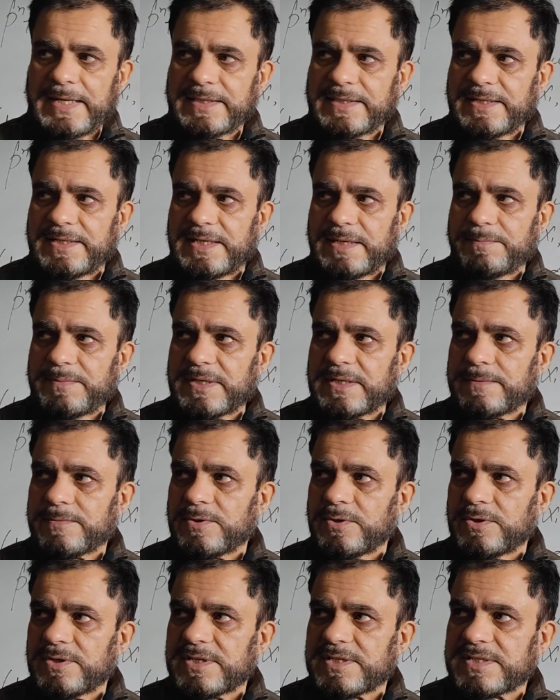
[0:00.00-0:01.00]
The number
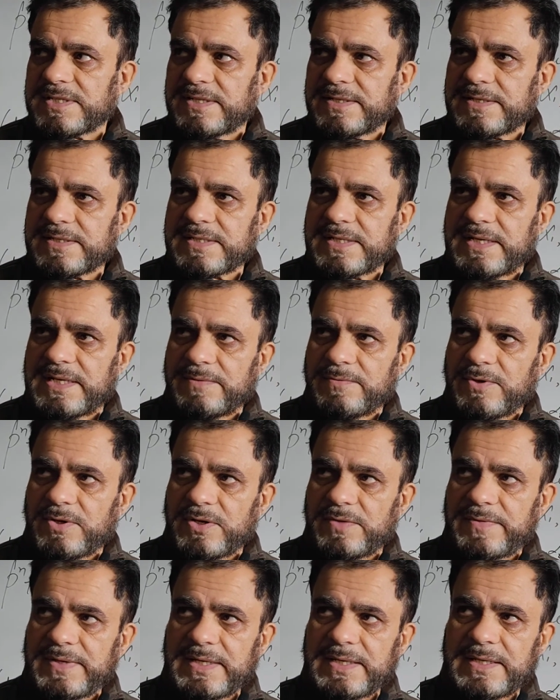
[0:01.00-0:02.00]
of constants
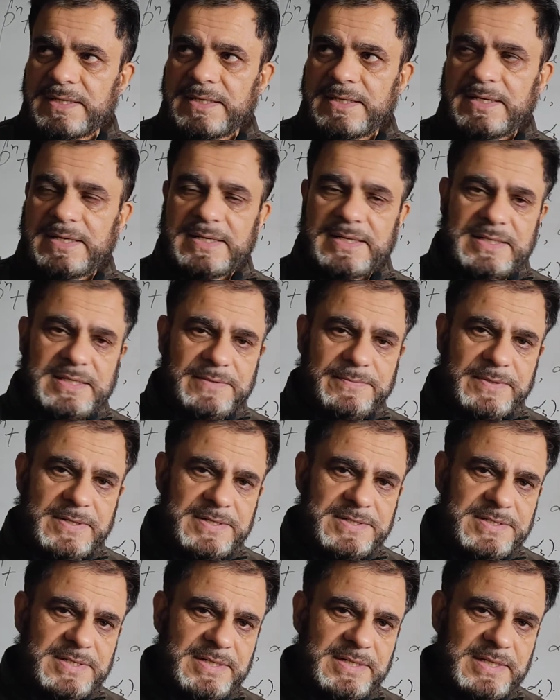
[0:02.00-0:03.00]
involving in a
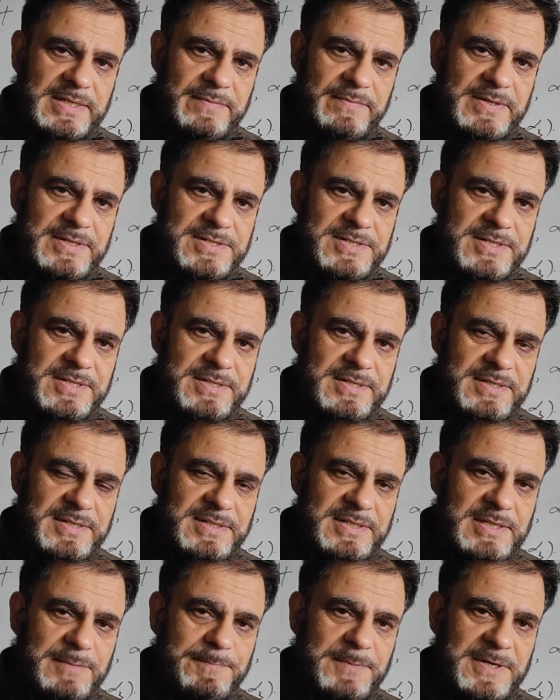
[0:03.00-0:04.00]
differential equation
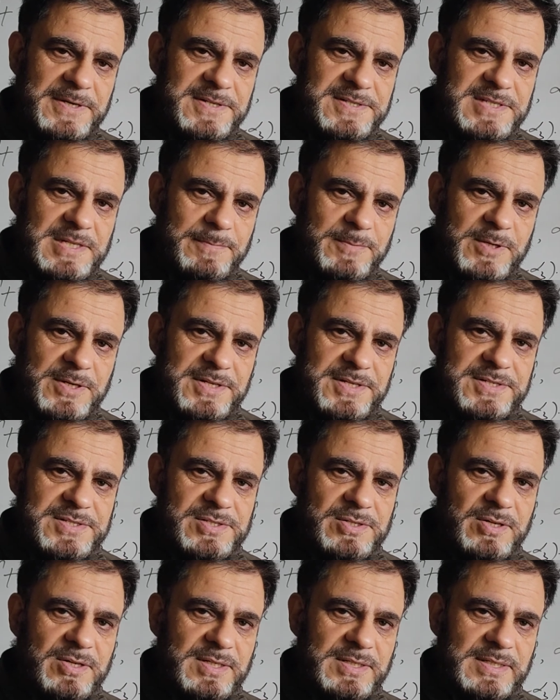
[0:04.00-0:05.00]
depends upon
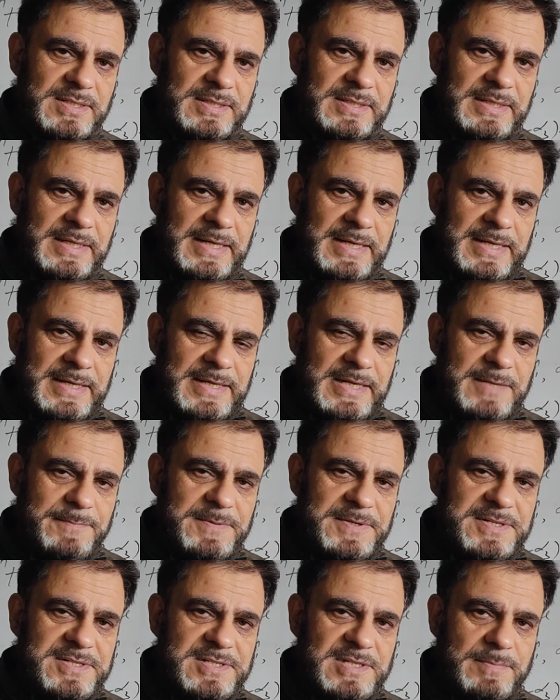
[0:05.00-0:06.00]
its order.
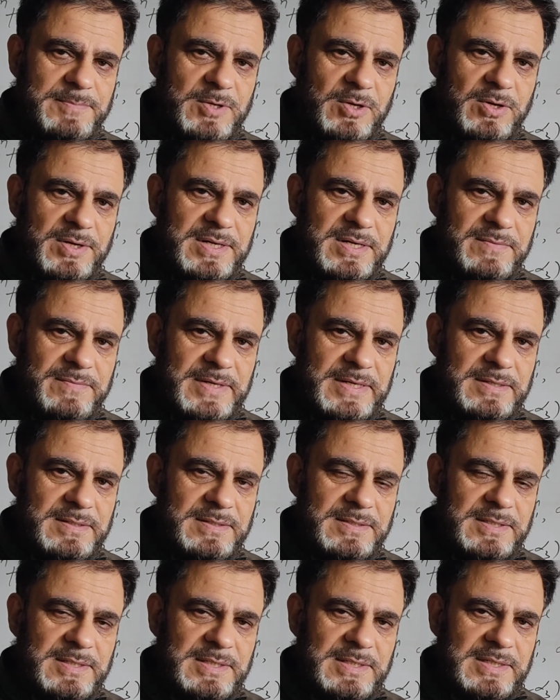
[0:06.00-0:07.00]
If it is of order 1,
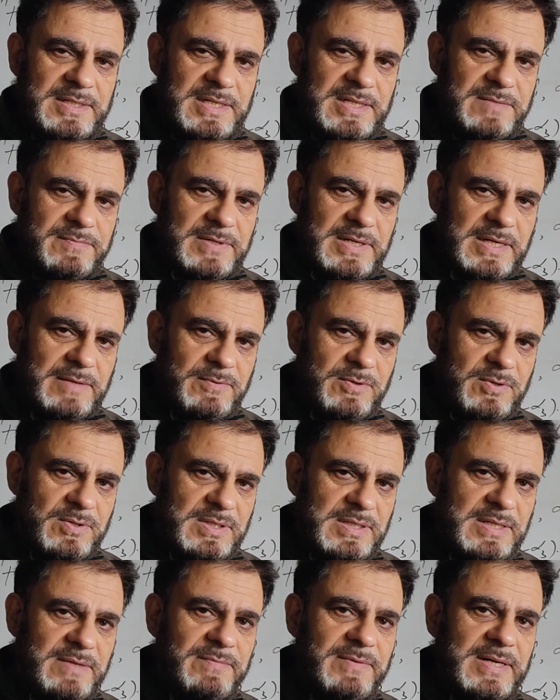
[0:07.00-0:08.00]
it will have
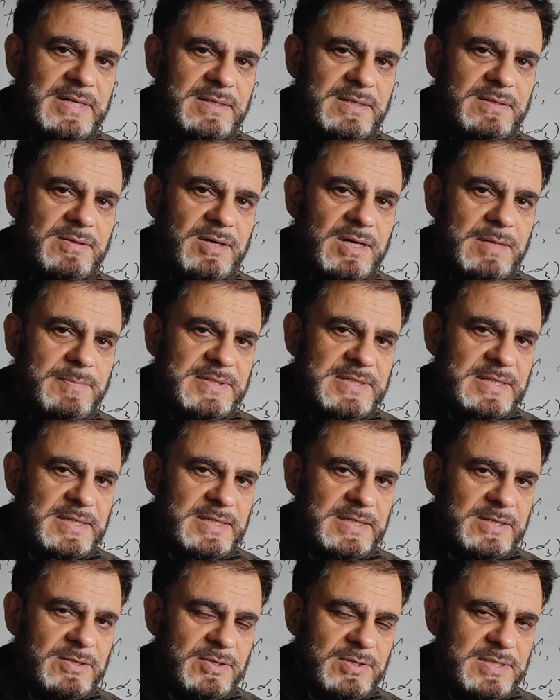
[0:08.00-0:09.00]
only one
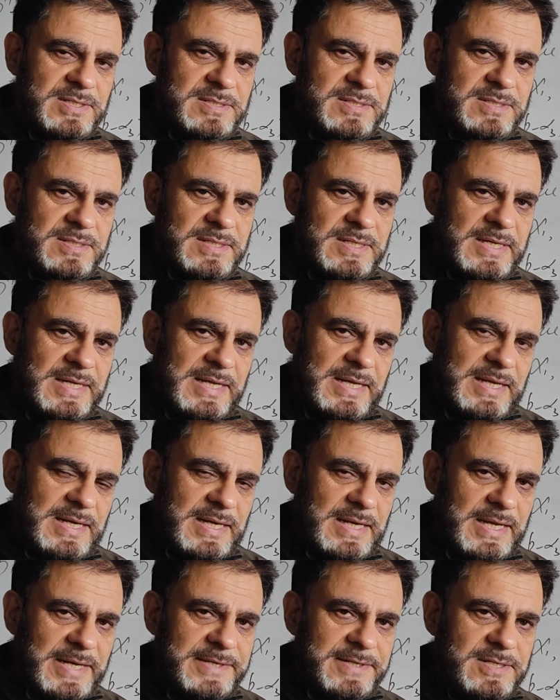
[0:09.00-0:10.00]
arbitrary constant,
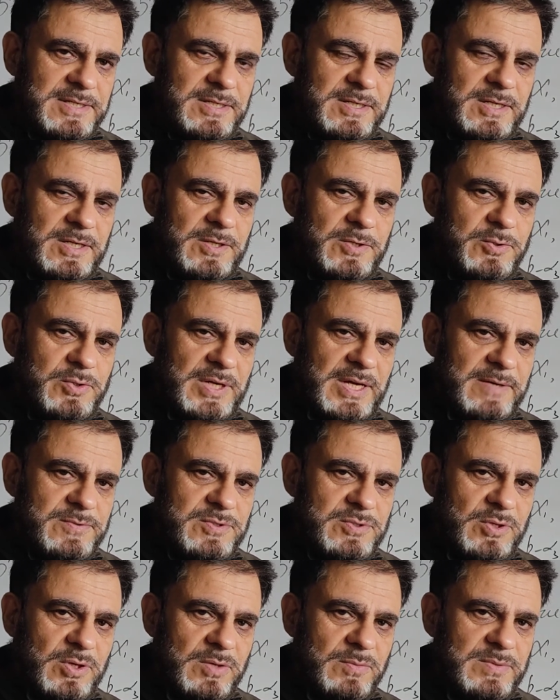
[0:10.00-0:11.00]
like you have
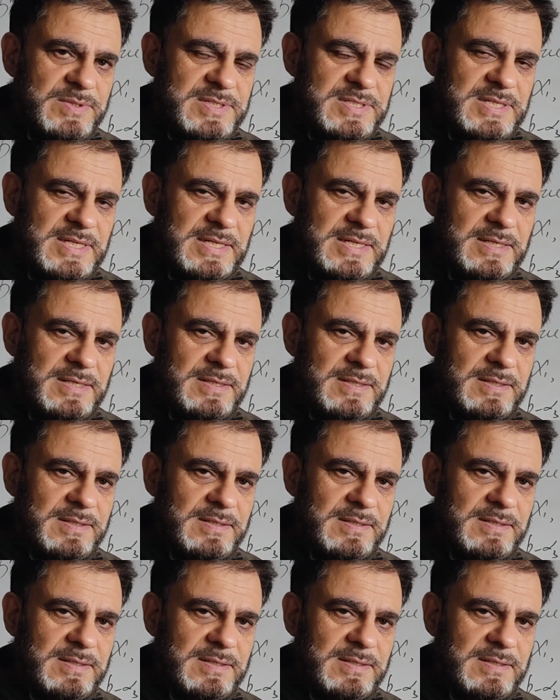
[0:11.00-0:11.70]
solved say